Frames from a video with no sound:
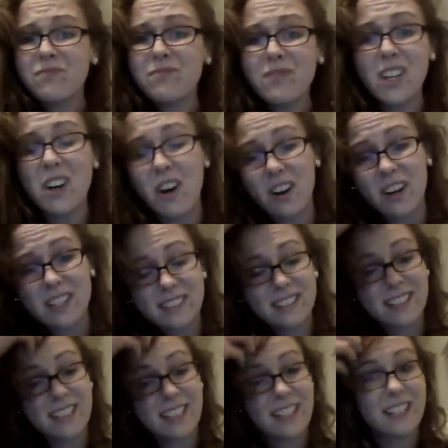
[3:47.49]

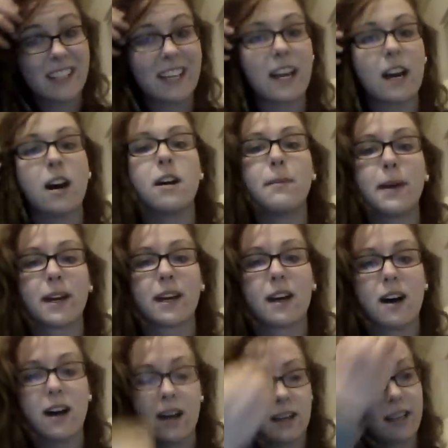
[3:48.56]
Honestly, like I
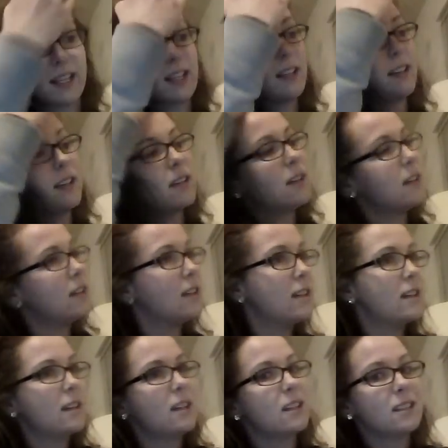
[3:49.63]
got like
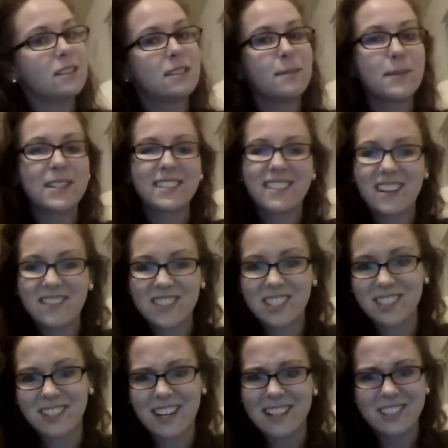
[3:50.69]
some of the stuff is
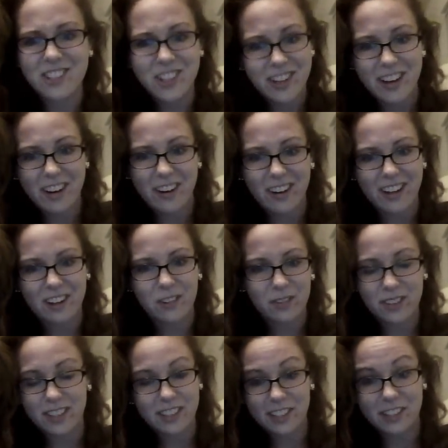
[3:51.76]
just kind of generic. I don't
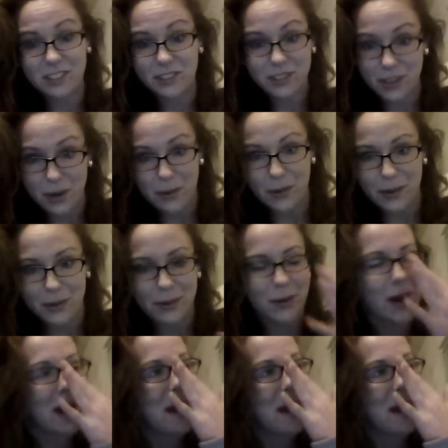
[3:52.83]
really need to show you.